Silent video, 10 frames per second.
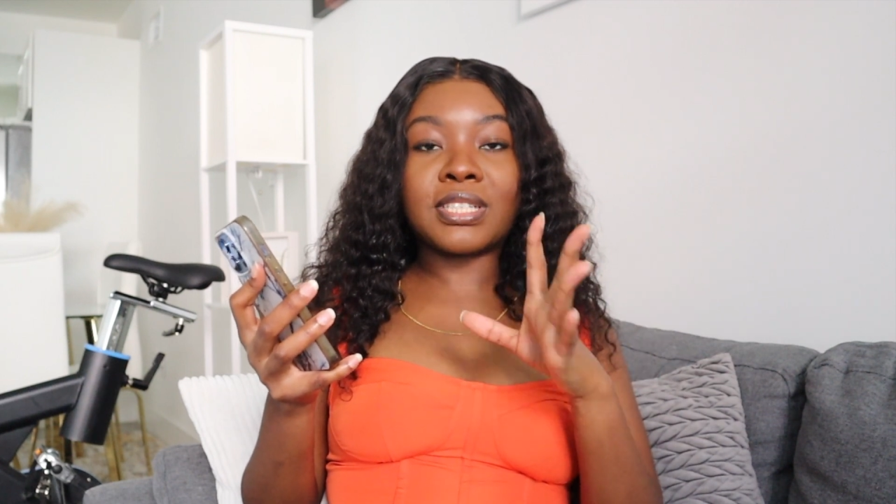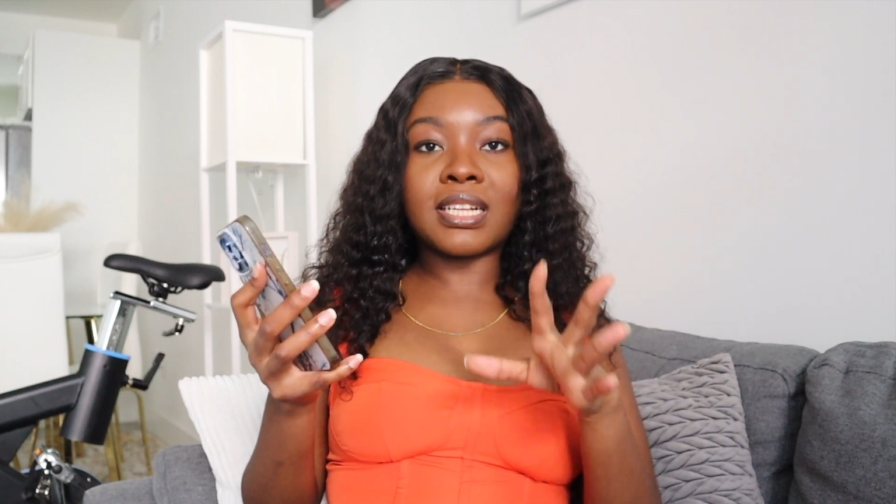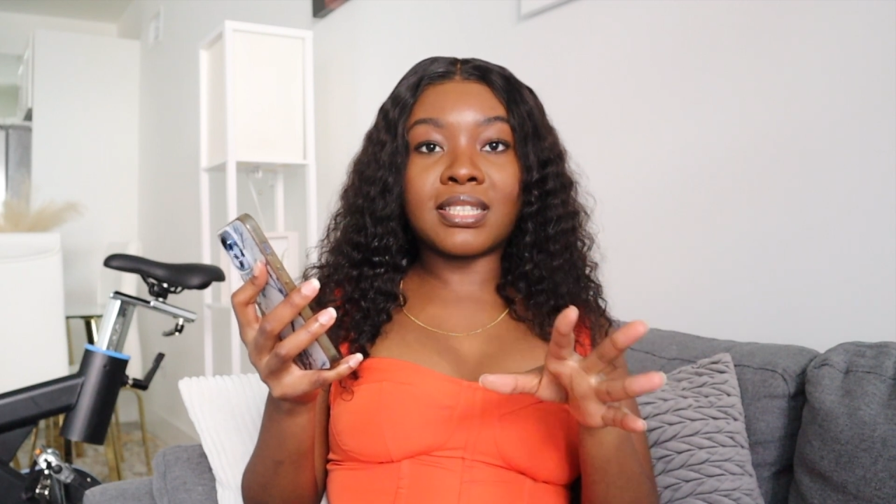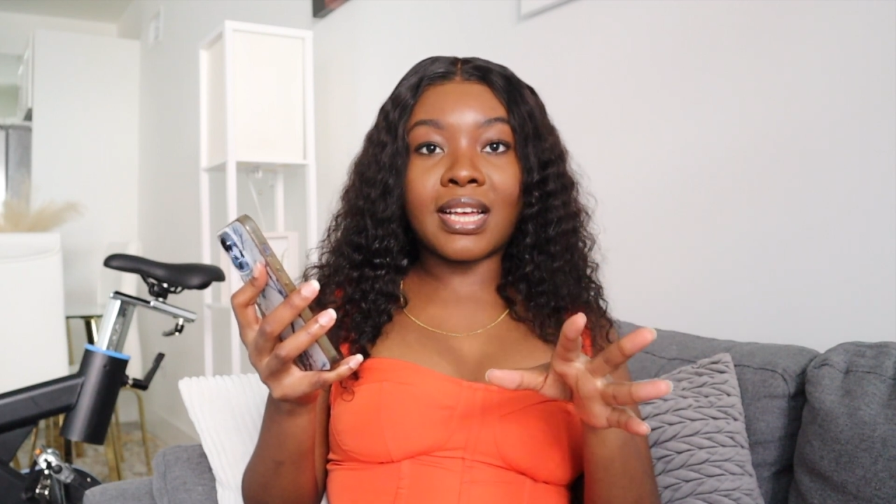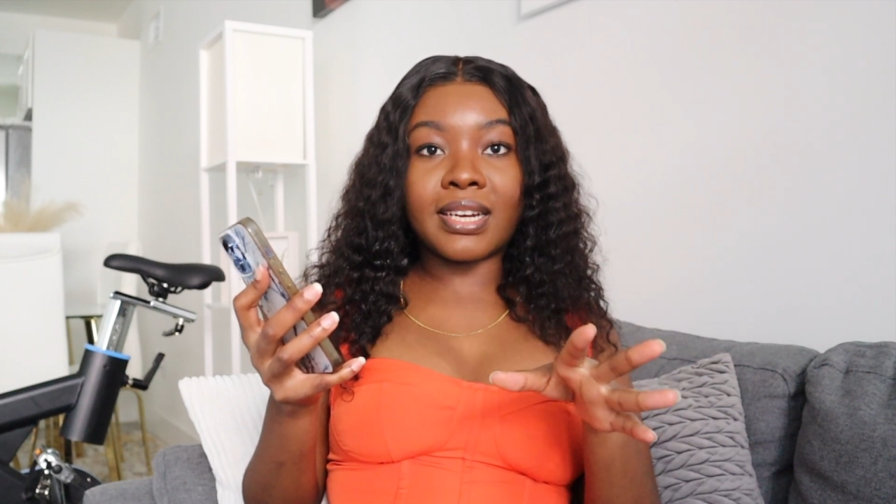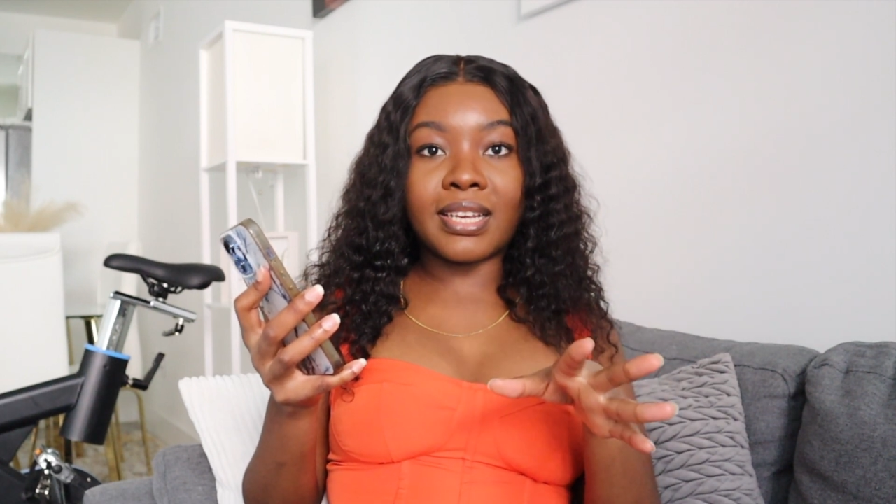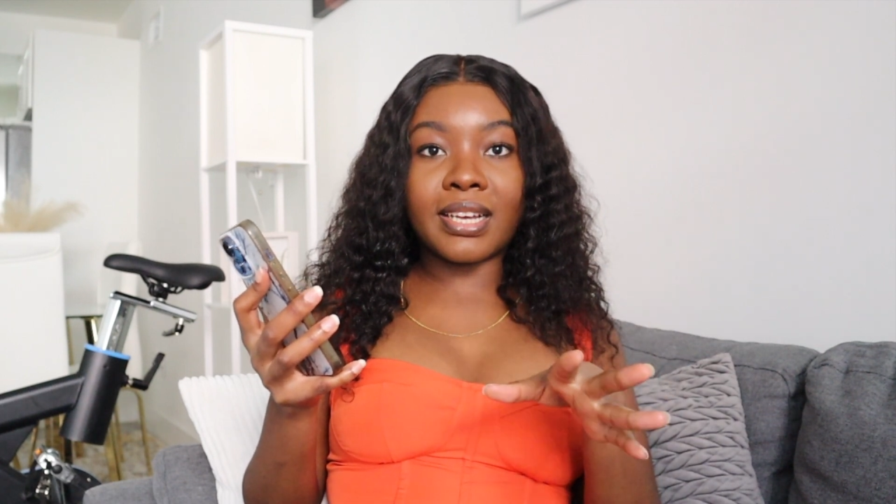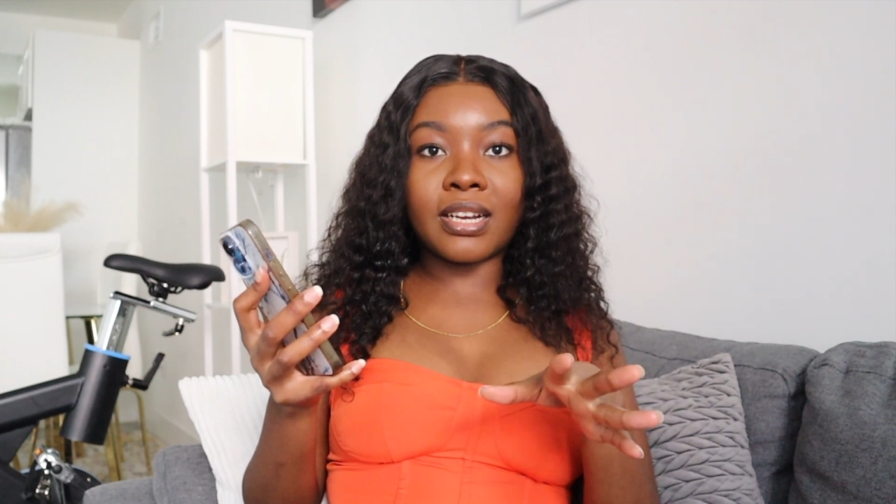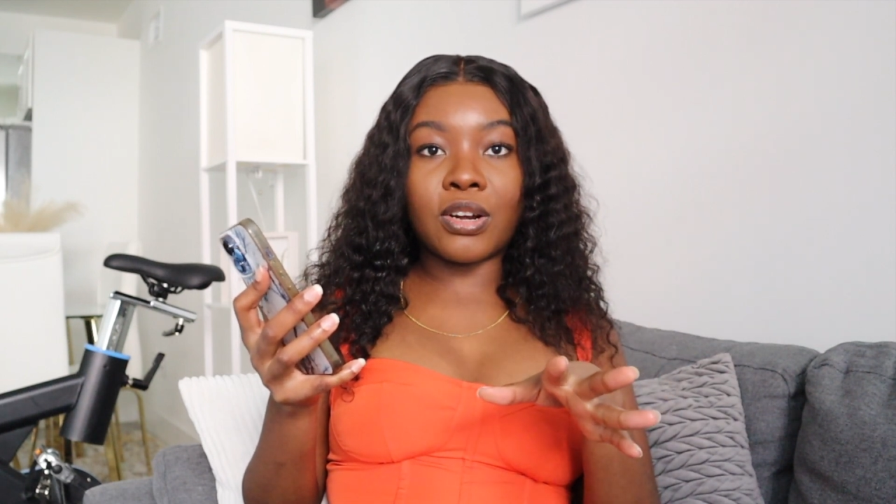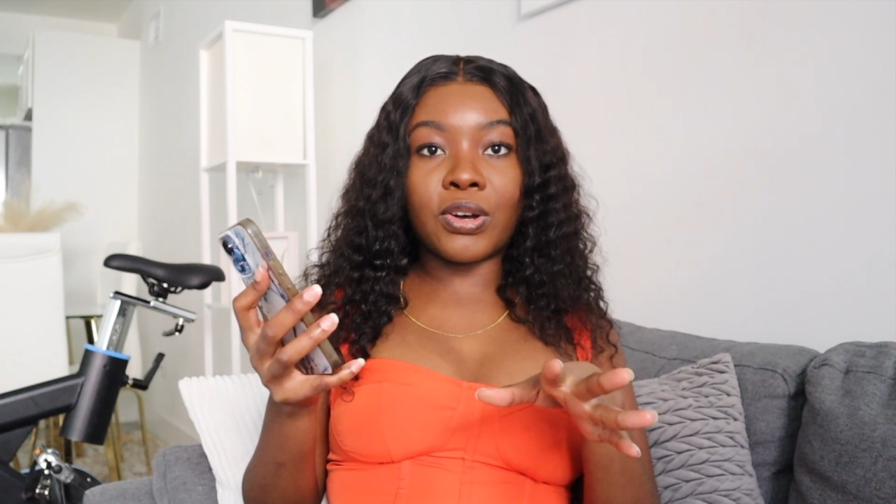
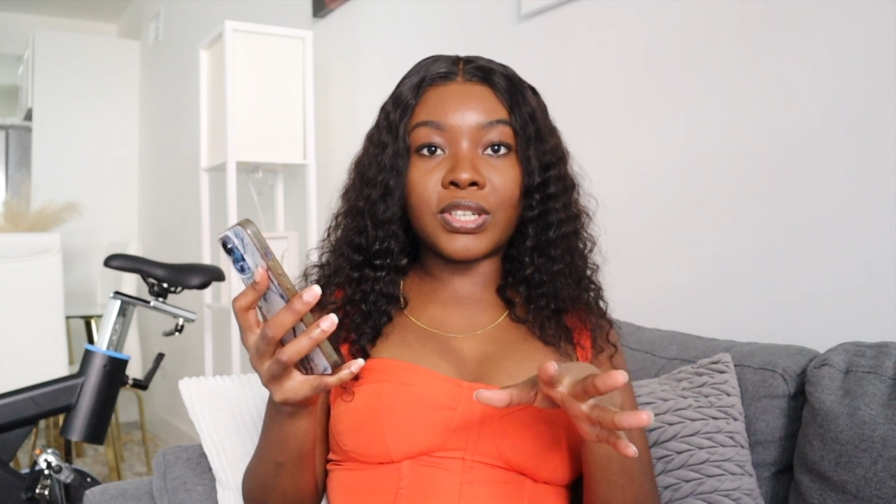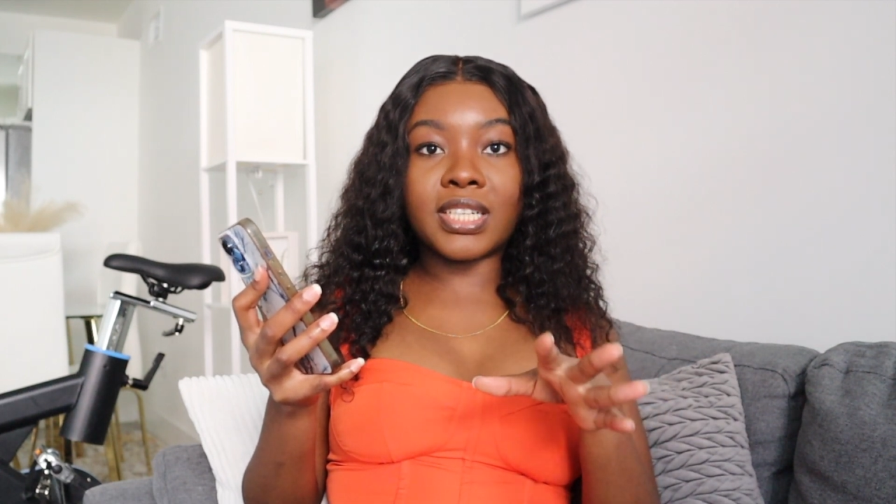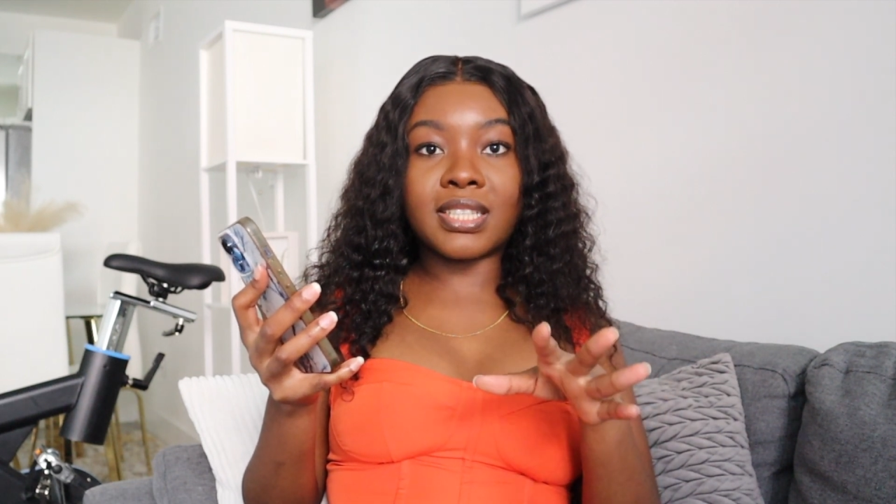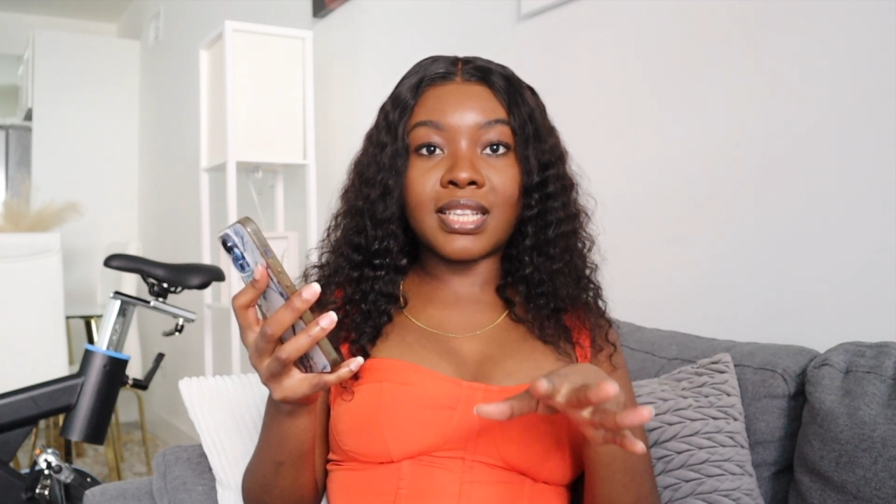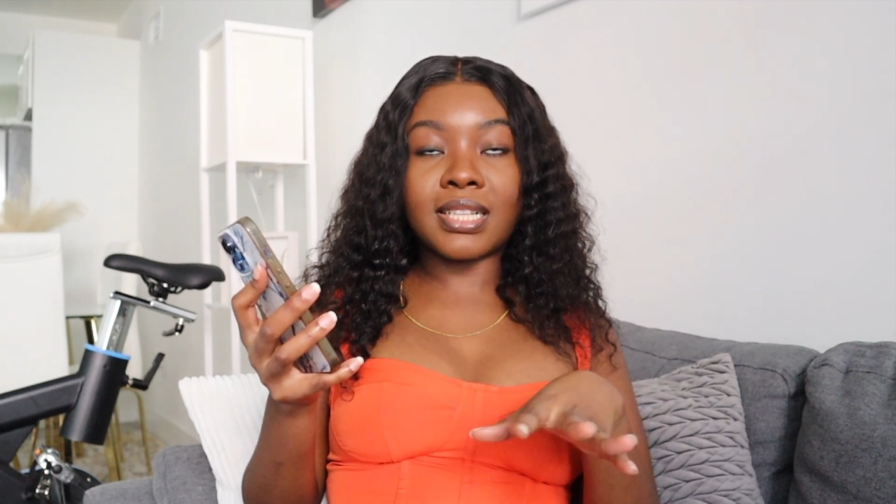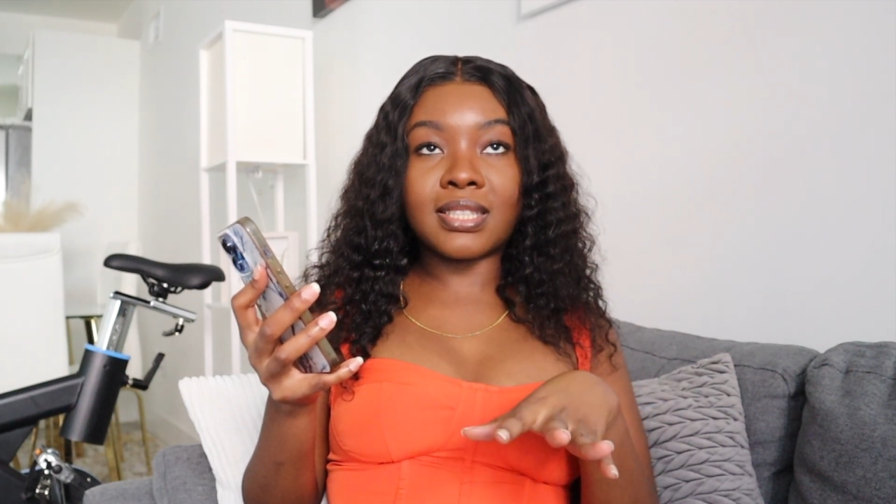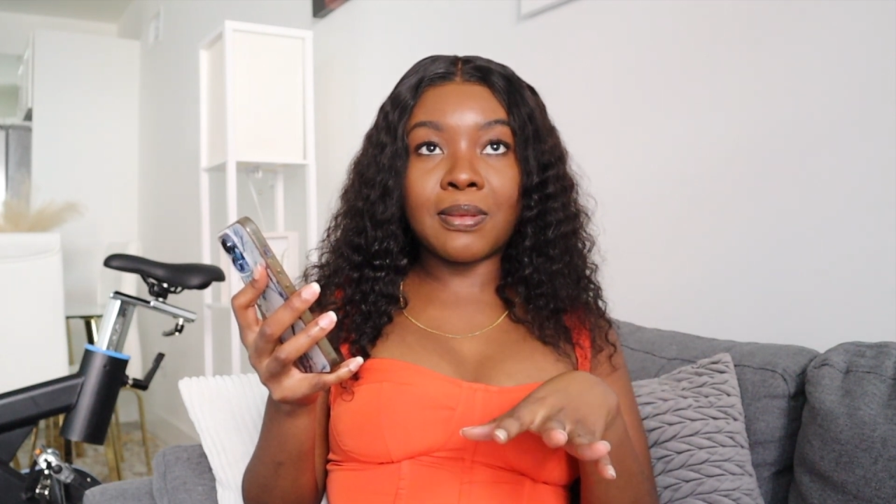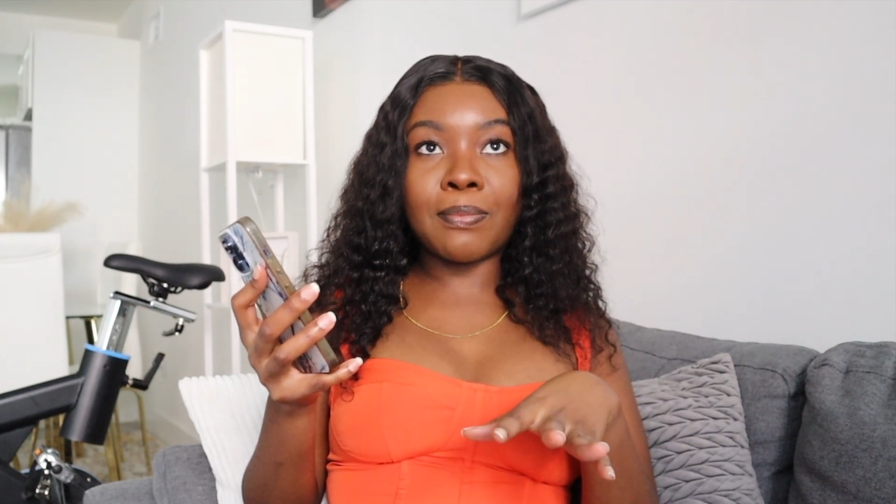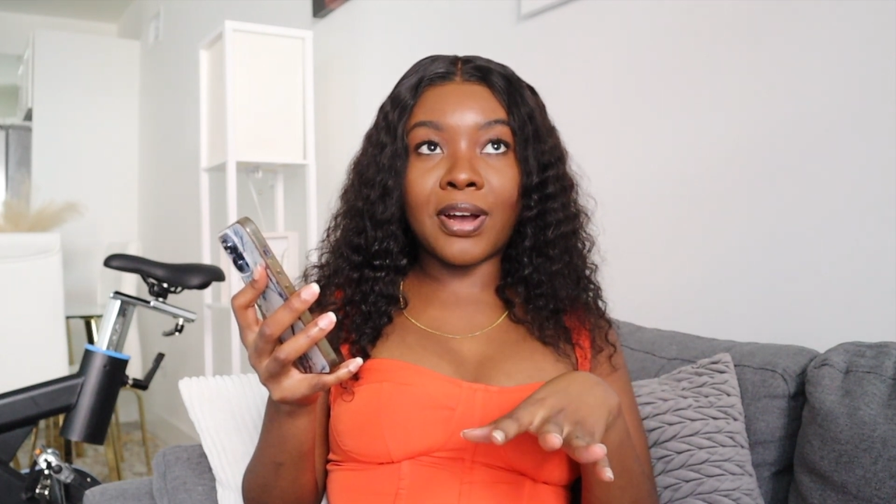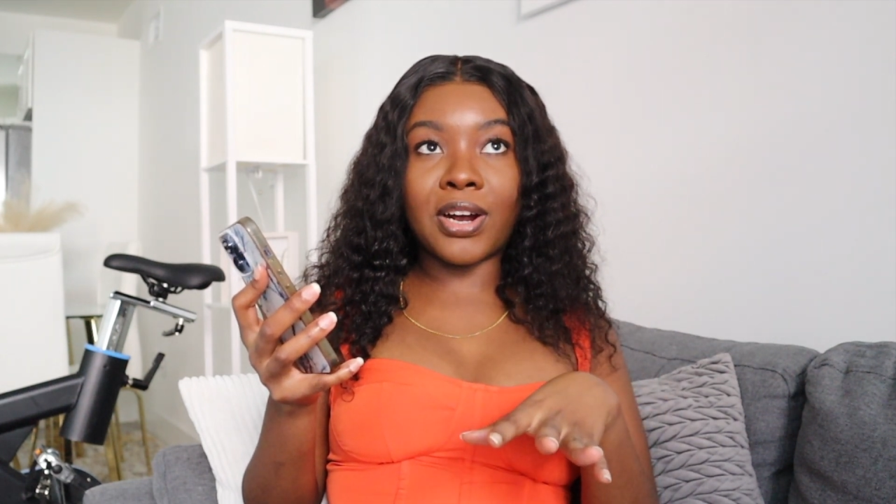Tanzania a lot, and
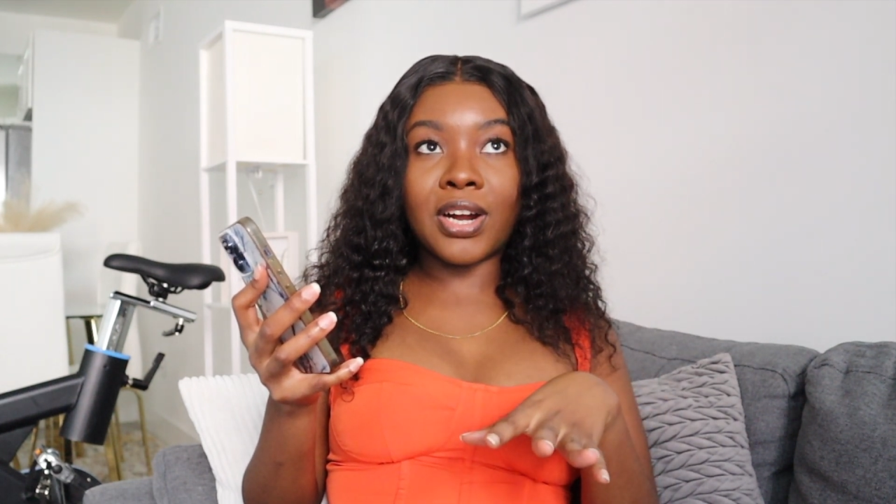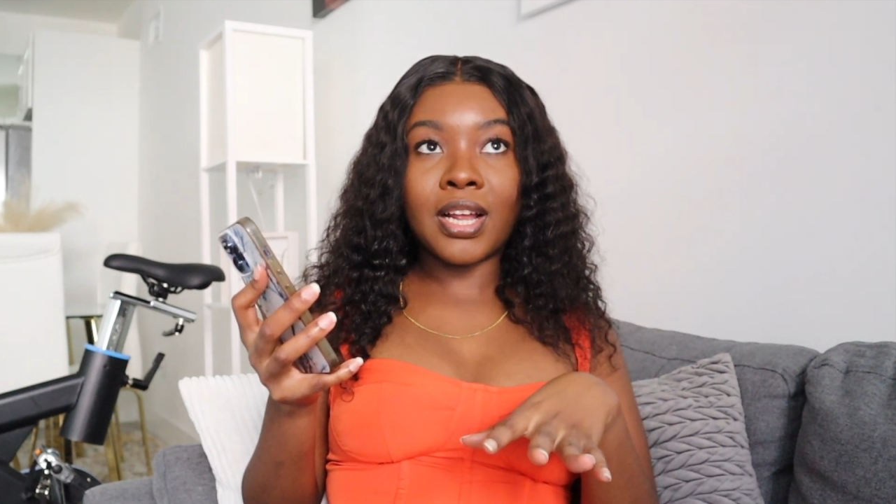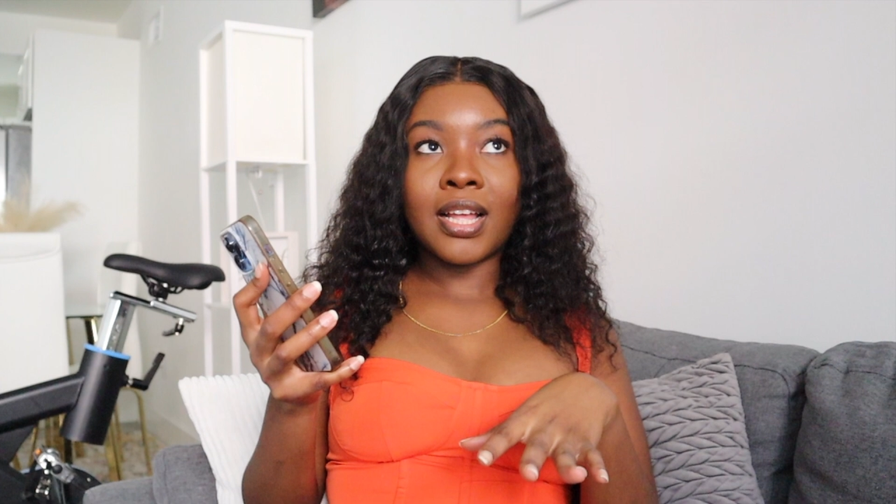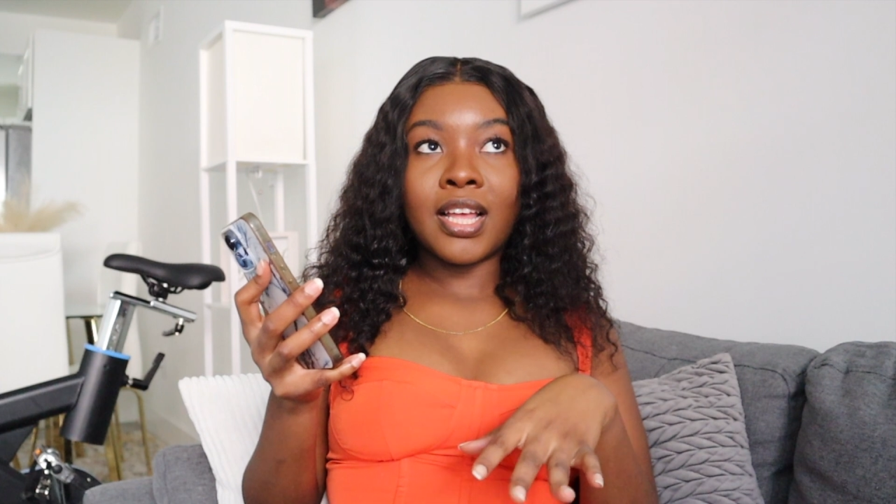Zanzibar,